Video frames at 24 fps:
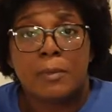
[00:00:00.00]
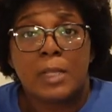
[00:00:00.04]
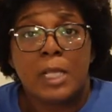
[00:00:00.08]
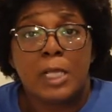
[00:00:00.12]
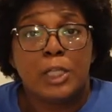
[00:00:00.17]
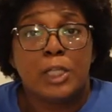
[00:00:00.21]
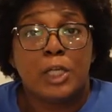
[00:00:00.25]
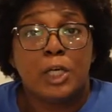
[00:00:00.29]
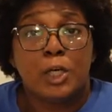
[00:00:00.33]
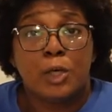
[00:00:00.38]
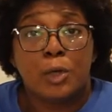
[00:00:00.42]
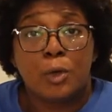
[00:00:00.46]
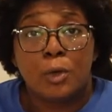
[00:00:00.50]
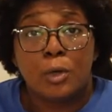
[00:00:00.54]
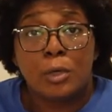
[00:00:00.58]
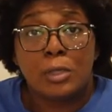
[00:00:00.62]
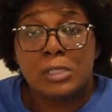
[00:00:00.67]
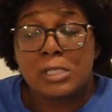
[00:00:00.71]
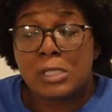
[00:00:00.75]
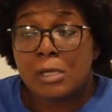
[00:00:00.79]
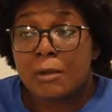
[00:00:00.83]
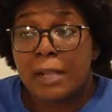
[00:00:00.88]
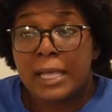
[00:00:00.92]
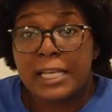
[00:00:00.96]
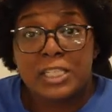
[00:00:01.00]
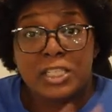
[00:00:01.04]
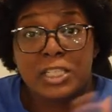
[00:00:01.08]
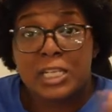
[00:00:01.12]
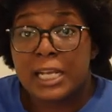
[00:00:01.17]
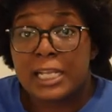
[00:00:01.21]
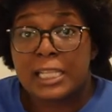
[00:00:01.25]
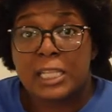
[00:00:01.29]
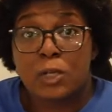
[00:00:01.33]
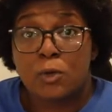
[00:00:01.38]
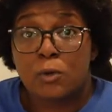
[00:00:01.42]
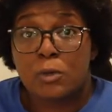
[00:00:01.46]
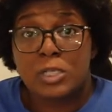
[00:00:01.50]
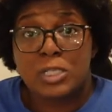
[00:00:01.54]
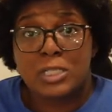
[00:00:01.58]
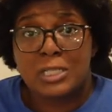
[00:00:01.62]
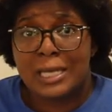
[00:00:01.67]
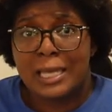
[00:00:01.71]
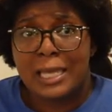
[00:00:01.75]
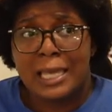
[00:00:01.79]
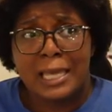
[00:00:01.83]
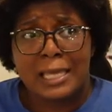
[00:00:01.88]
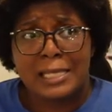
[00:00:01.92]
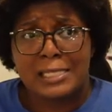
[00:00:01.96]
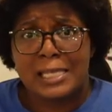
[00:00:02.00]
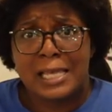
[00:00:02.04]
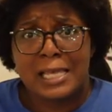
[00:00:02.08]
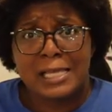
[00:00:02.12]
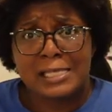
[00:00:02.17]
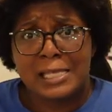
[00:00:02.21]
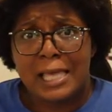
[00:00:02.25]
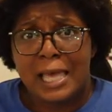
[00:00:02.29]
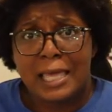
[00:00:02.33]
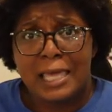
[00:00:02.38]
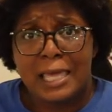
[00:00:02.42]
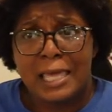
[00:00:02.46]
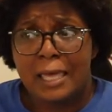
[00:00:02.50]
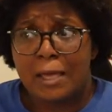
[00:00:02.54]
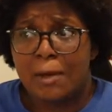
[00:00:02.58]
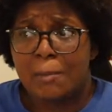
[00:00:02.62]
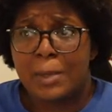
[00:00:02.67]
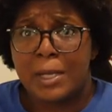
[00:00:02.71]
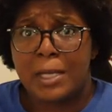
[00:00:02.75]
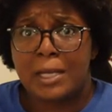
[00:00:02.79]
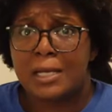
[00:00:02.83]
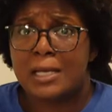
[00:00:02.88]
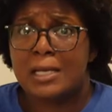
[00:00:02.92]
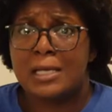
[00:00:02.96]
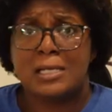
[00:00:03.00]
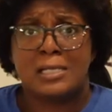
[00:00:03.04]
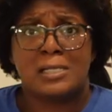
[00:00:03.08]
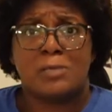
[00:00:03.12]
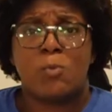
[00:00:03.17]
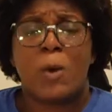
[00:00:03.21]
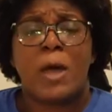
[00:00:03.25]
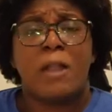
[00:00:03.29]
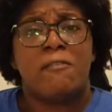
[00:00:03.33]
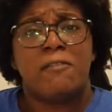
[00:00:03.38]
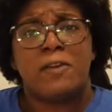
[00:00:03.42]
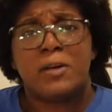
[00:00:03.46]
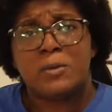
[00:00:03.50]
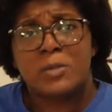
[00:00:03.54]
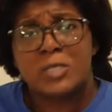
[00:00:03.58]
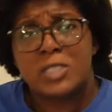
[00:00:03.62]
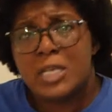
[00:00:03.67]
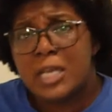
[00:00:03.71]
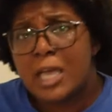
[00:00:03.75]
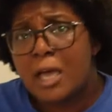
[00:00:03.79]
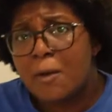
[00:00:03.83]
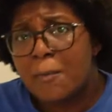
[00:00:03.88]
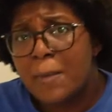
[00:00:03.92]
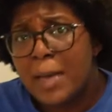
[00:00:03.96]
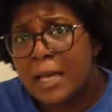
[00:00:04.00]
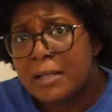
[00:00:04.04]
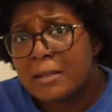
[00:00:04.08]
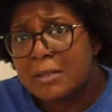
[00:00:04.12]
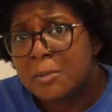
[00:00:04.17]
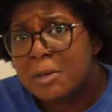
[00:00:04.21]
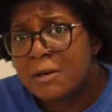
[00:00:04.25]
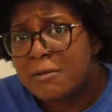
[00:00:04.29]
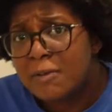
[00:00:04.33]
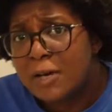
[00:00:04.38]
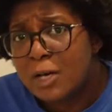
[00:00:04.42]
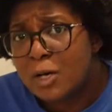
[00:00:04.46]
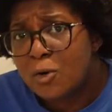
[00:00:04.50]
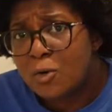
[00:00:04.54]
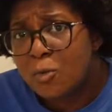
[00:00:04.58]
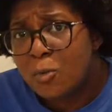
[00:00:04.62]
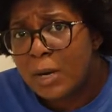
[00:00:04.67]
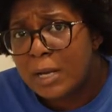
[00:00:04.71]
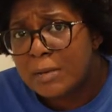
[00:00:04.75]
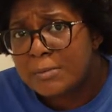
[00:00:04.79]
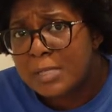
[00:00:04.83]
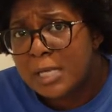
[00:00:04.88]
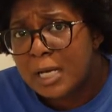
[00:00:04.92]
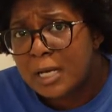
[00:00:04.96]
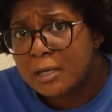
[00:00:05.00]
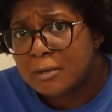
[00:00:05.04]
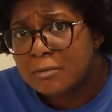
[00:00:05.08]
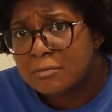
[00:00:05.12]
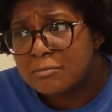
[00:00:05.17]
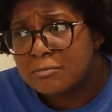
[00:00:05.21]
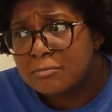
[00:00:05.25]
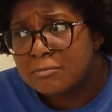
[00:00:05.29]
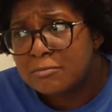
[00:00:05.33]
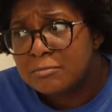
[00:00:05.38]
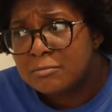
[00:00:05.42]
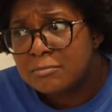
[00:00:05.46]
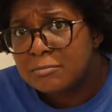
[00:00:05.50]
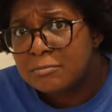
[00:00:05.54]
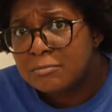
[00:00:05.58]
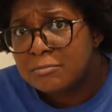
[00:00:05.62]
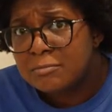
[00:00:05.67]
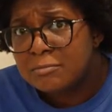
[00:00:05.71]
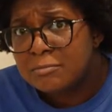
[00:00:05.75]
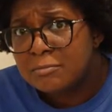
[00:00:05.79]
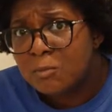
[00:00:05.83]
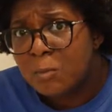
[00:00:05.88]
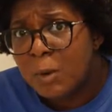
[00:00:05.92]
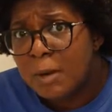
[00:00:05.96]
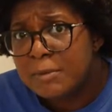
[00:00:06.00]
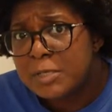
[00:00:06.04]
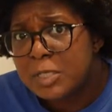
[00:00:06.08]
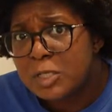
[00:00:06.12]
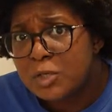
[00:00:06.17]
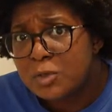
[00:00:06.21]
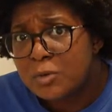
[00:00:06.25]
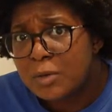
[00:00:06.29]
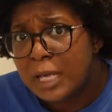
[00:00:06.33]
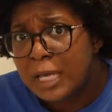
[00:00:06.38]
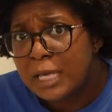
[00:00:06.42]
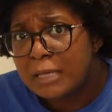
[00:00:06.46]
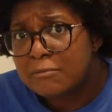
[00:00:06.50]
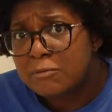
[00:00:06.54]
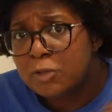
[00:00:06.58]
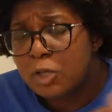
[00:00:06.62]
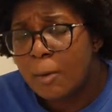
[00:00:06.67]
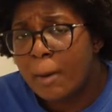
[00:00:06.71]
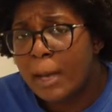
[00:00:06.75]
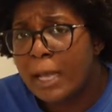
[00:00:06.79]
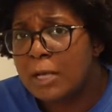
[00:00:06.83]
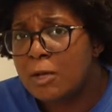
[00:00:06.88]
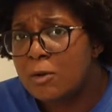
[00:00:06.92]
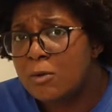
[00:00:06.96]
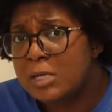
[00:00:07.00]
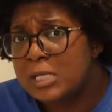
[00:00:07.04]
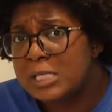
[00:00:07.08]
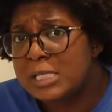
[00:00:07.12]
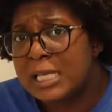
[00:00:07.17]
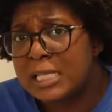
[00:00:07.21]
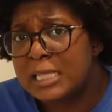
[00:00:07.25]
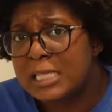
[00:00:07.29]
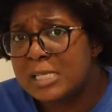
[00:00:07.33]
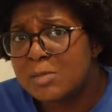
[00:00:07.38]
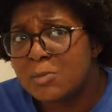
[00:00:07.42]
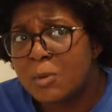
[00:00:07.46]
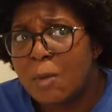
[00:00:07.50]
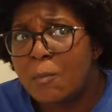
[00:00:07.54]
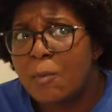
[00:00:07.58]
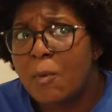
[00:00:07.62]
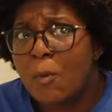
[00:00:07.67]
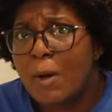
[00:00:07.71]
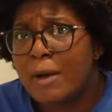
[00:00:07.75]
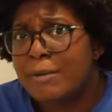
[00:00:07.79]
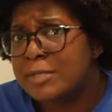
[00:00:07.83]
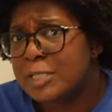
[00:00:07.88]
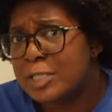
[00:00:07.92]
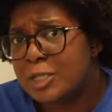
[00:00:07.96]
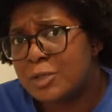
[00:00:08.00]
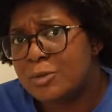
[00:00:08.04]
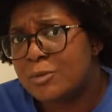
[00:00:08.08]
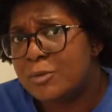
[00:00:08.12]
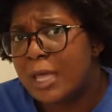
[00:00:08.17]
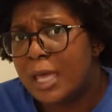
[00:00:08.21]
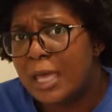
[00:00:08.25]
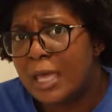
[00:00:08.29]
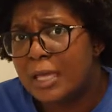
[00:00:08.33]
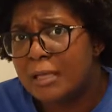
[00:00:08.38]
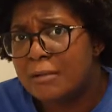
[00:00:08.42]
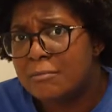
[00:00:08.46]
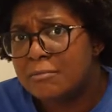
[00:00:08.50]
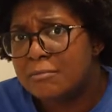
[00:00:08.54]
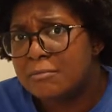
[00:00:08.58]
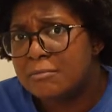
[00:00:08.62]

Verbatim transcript: the girl, so like she let the door shut and his ass got killed because why the fuck would she help out the motherfucker who raped her? Why would she do that? Nobody knew this at this point, but why would she do that?